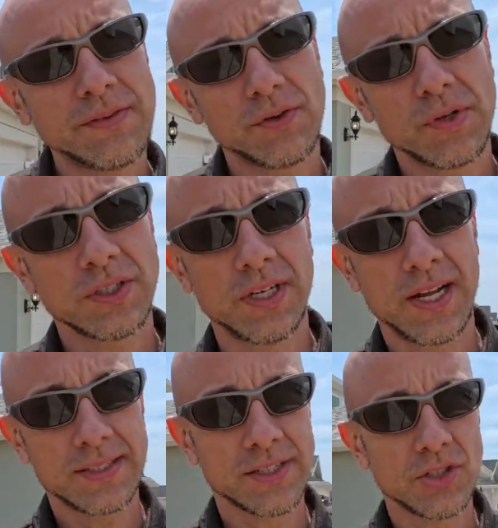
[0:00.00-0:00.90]
to have a realtor that
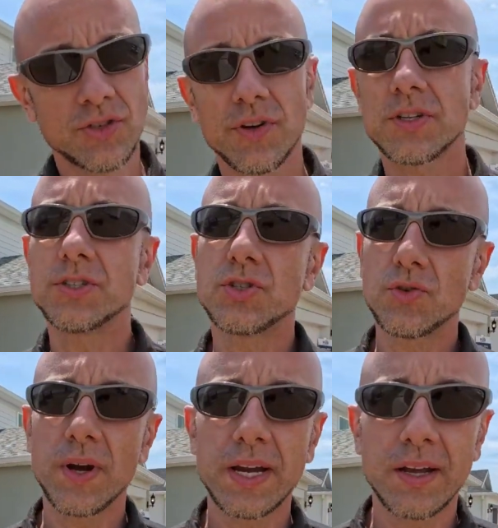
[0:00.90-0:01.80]
has construction
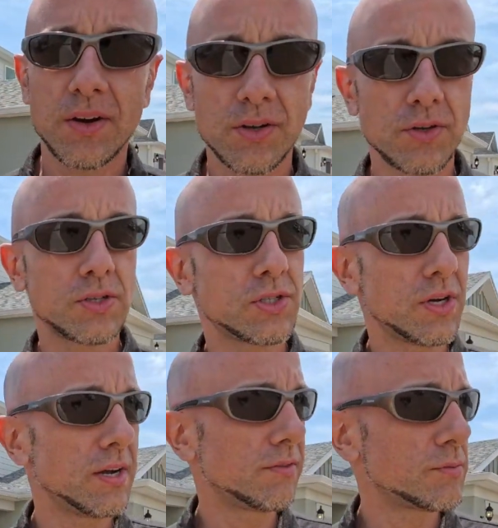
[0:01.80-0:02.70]
training on your
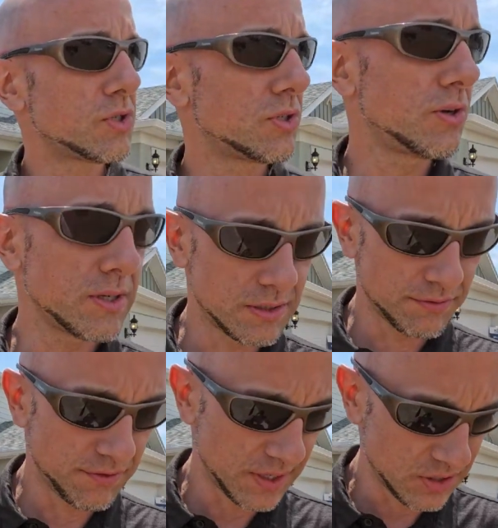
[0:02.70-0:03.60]
side from start to
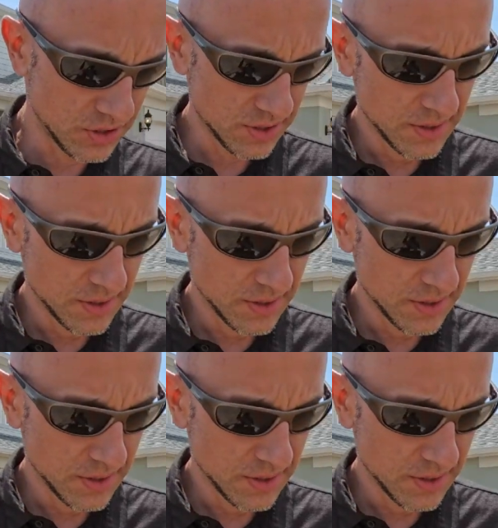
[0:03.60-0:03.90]
finish.